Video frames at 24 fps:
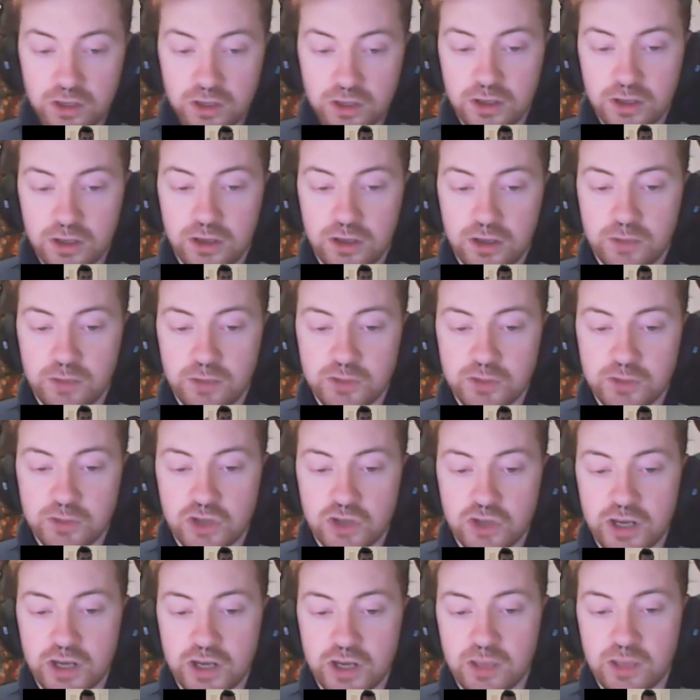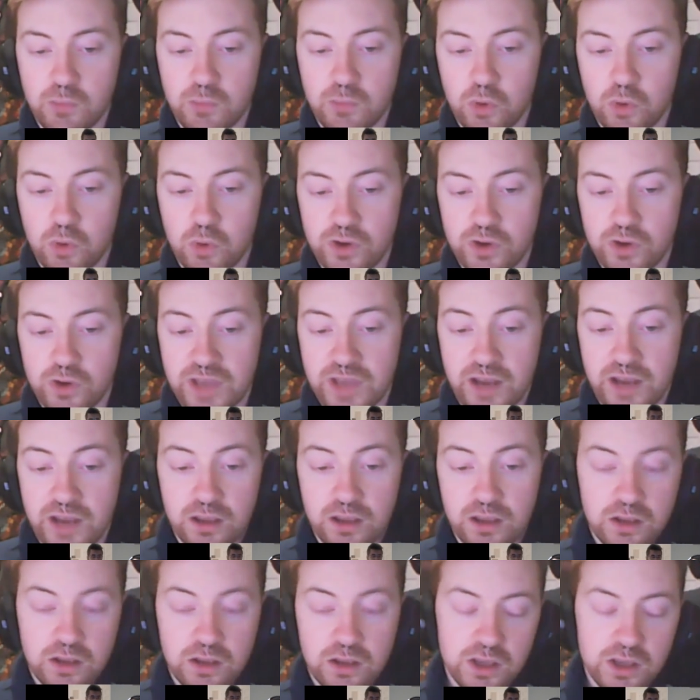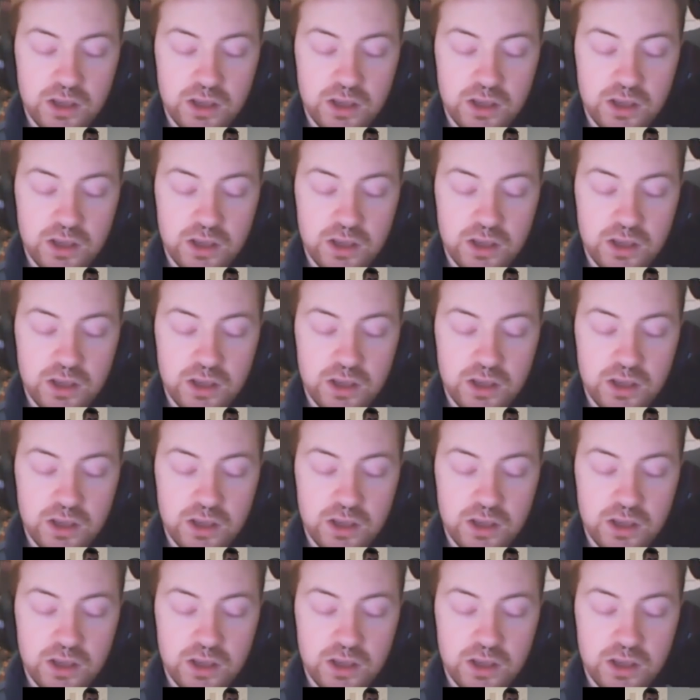to try to get more data.